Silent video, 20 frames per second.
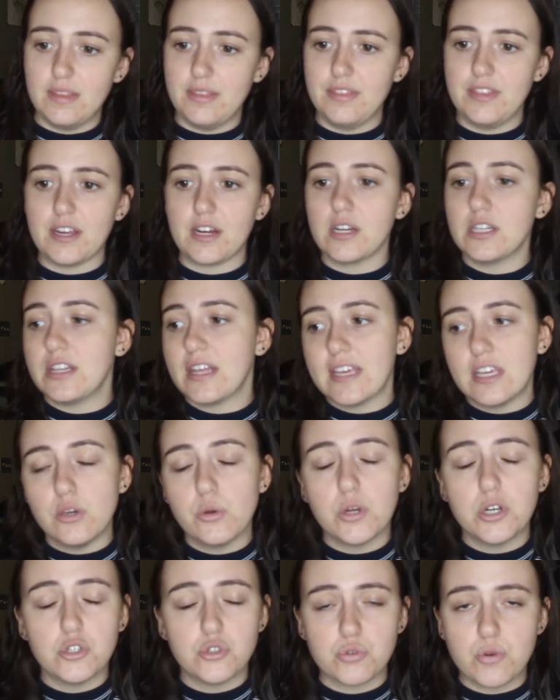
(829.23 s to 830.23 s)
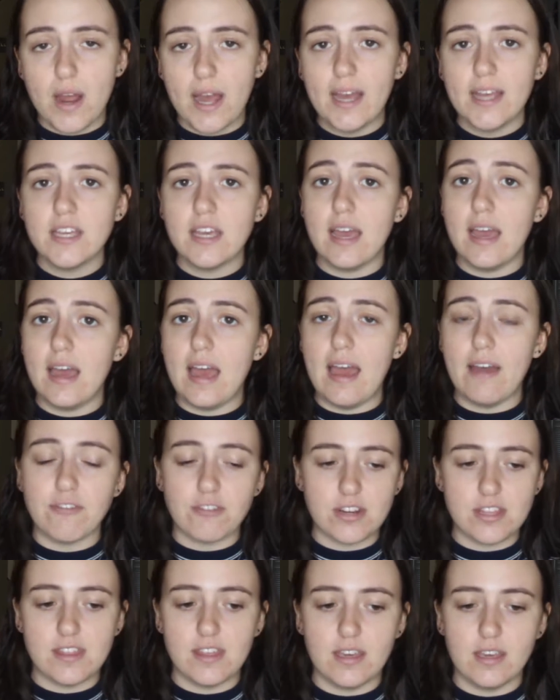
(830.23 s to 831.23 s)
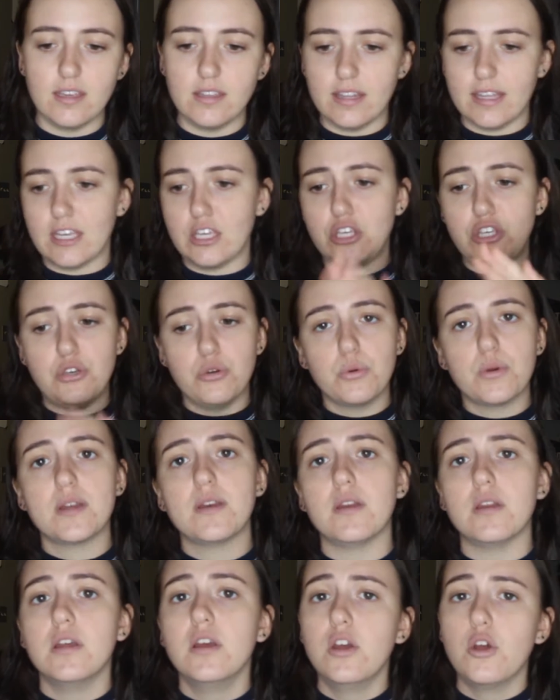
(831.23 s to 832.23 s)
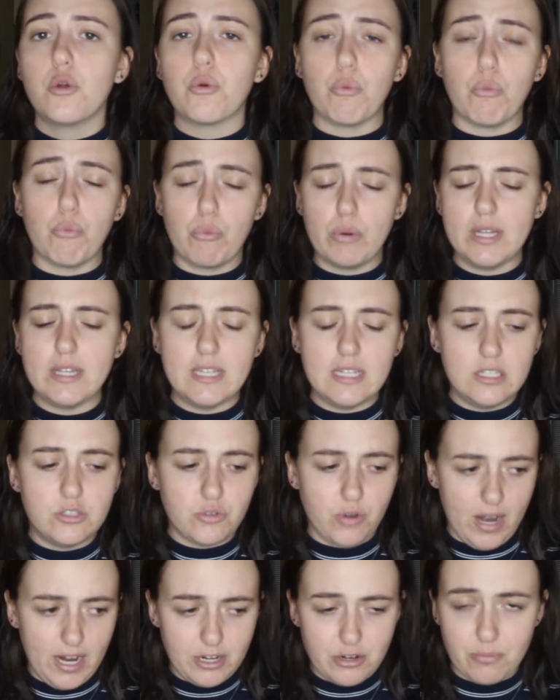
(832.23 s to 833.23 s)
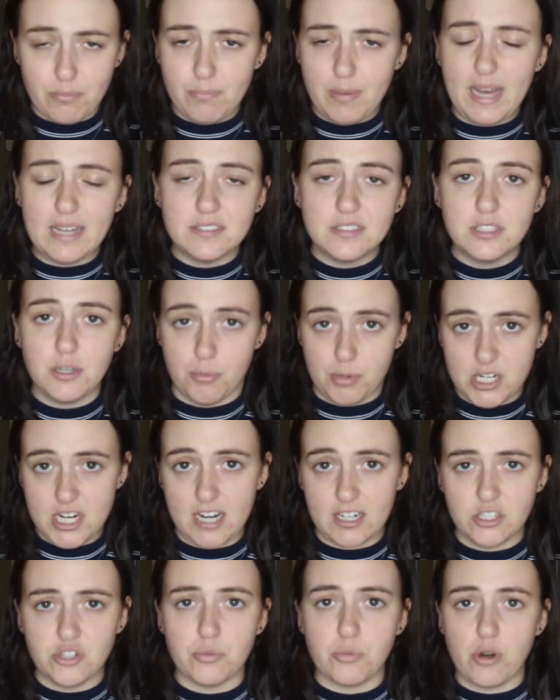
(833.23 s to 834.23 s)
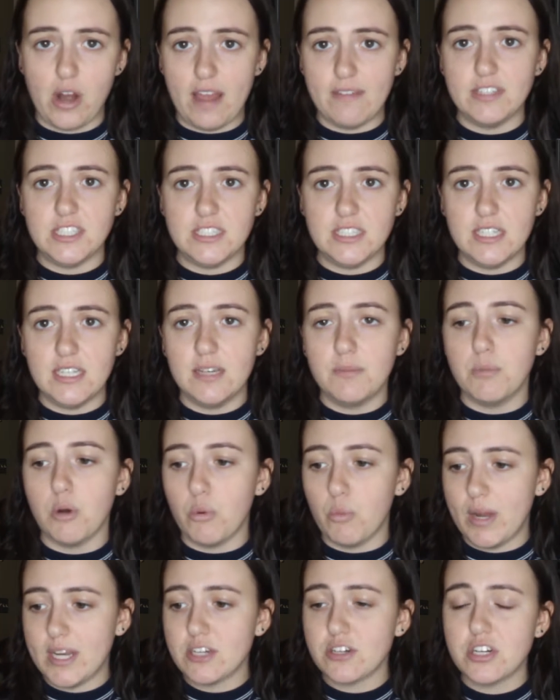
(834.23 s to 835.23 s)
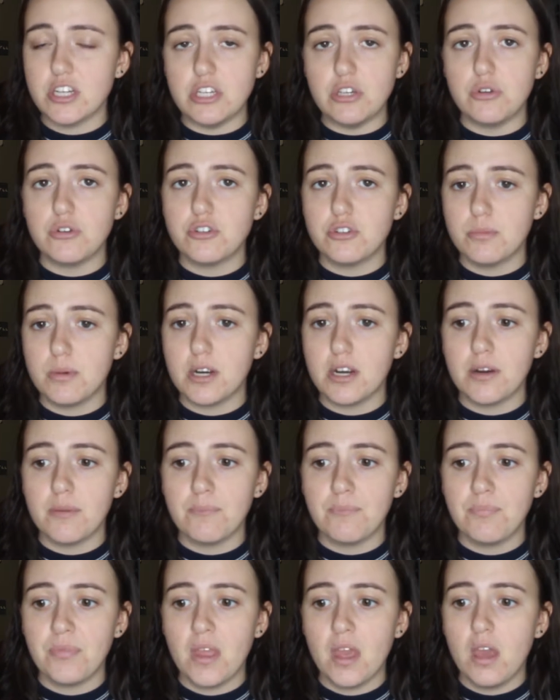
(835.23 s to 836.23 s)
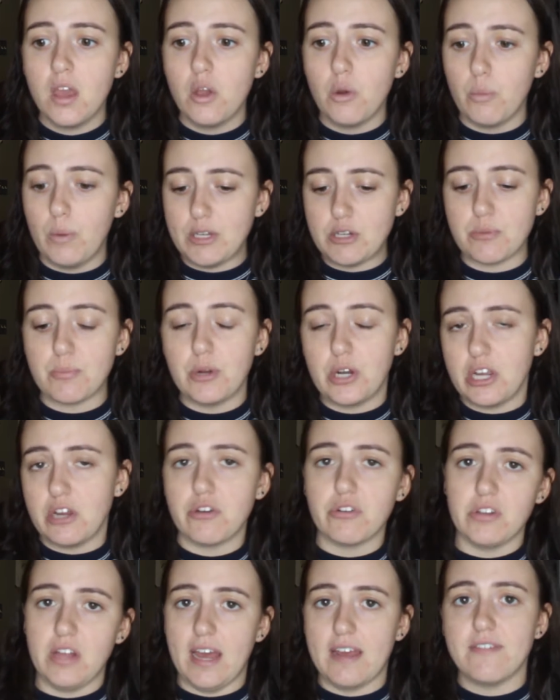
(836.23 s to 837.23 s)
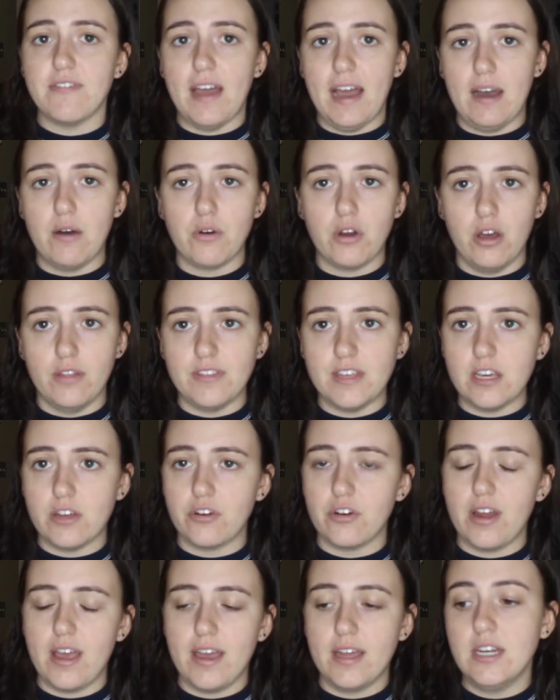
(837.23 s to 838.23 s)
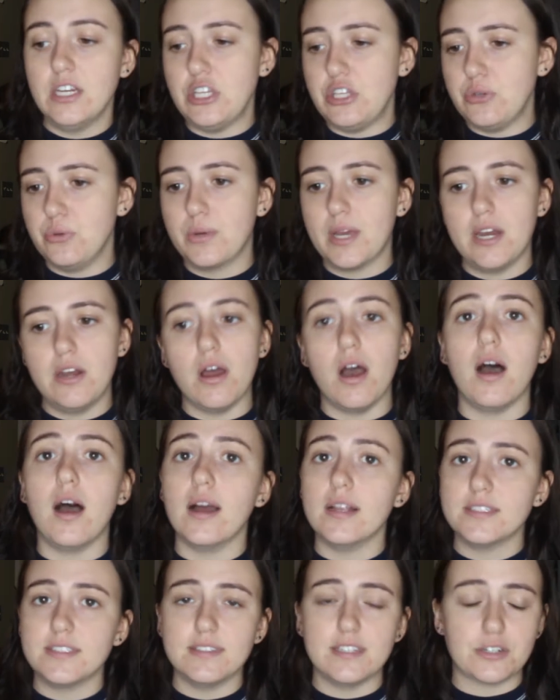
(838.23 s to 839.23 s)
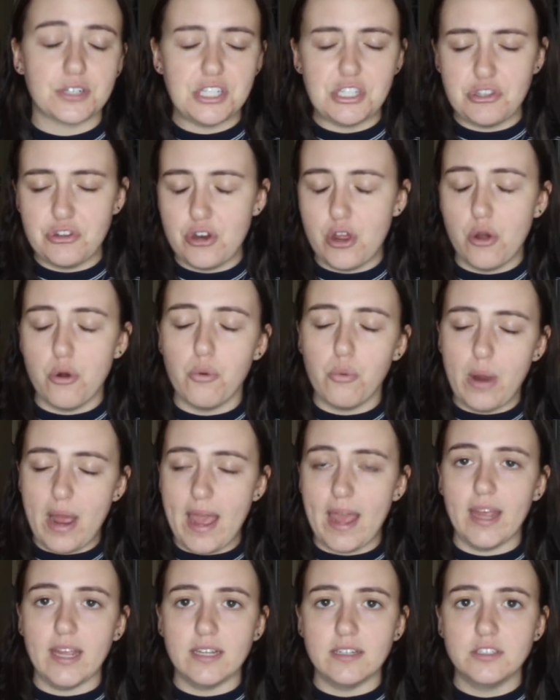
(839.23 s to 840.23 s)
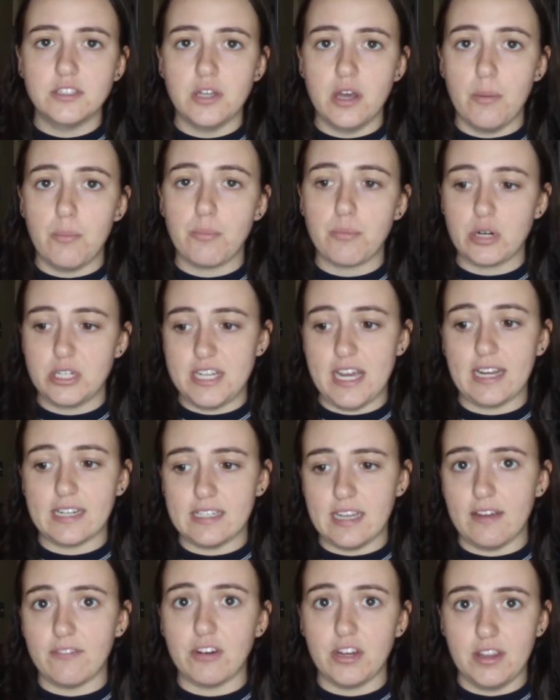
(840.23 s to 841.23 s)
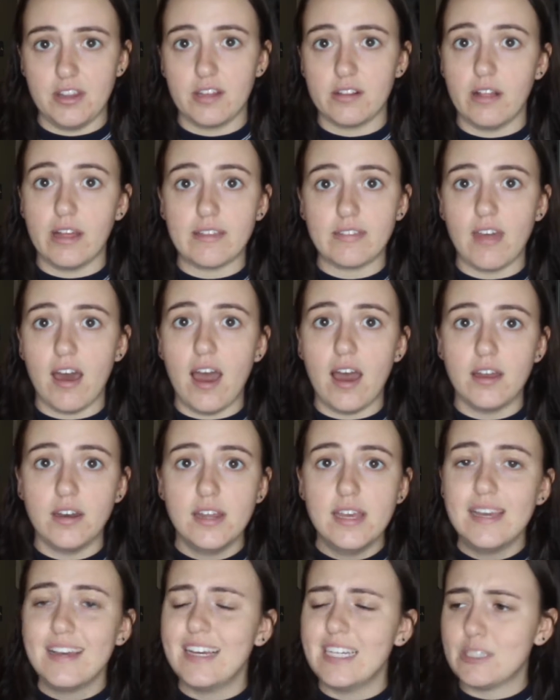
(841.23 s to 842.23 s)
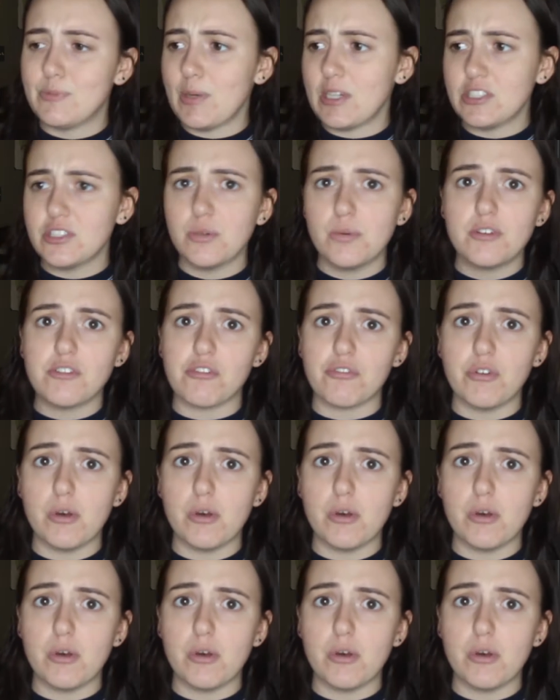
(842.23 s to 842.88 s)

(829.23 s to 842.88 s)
you can try everything, like you can really try your best to protect your privacy, but when you're a YouTuber, when you're putting your life out on the internet, you cannot. There is no way to protect everything like that, especially when you're